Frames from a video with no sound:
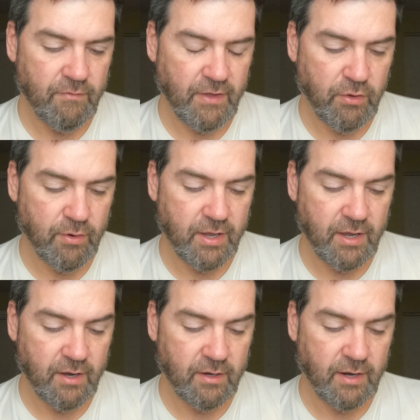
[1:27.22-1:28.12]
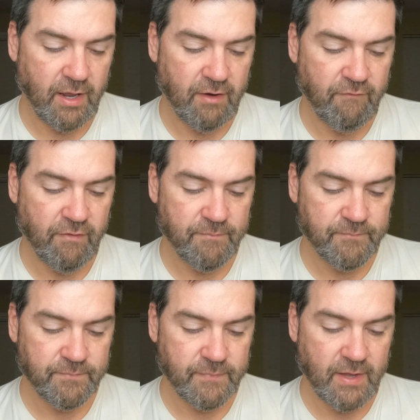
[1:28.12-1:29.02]
Thank you again, and if
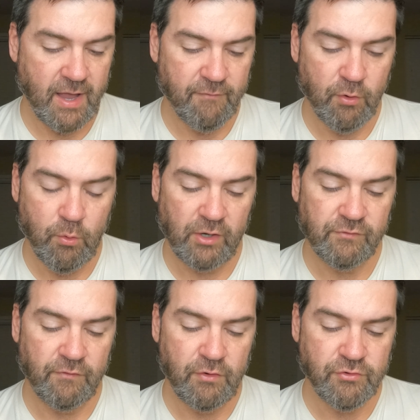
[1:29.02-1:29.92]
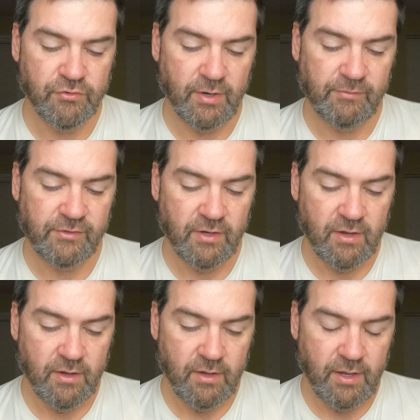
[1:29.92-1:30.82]
I have a request for future trips,
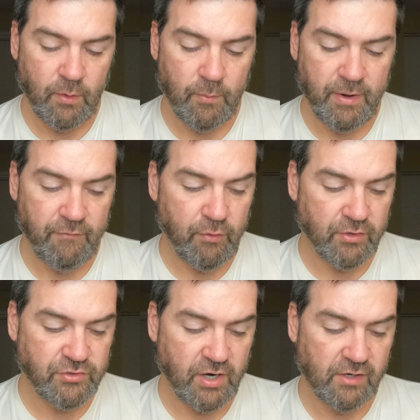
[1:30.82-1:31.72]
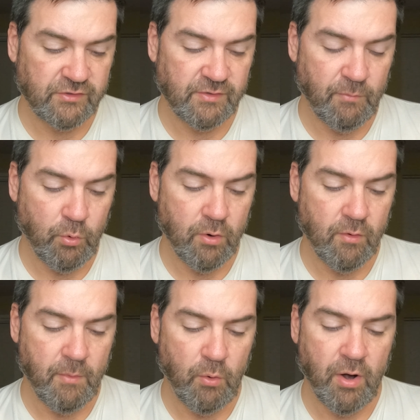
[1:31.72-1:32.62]
it would be if you could share some more
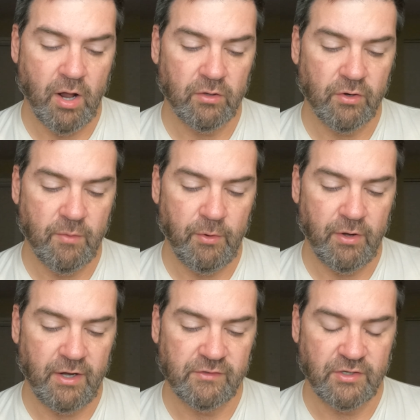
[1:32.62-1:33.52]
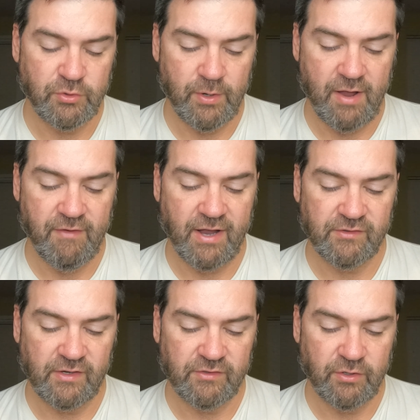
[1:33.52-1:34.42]
remote holler communities that you would have
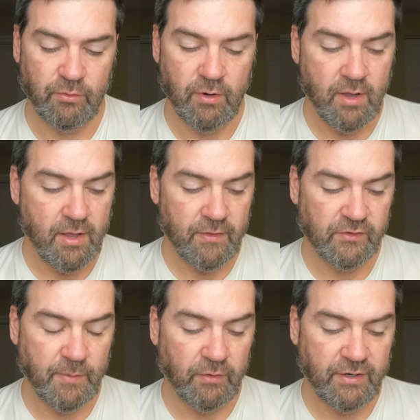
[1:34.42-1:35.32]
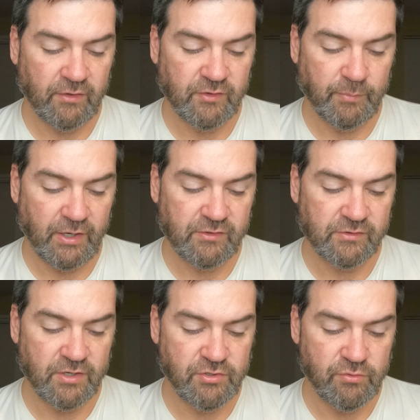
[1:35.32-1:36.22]
access to. The small towns and
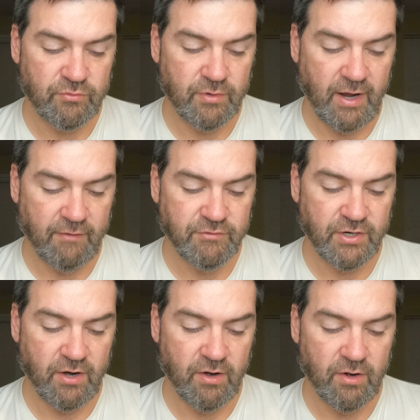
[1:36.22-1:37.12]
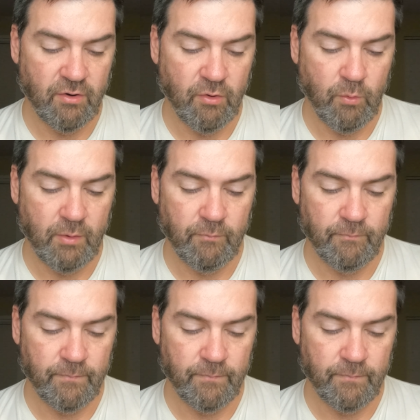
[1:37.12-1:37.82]
places that you have shared are what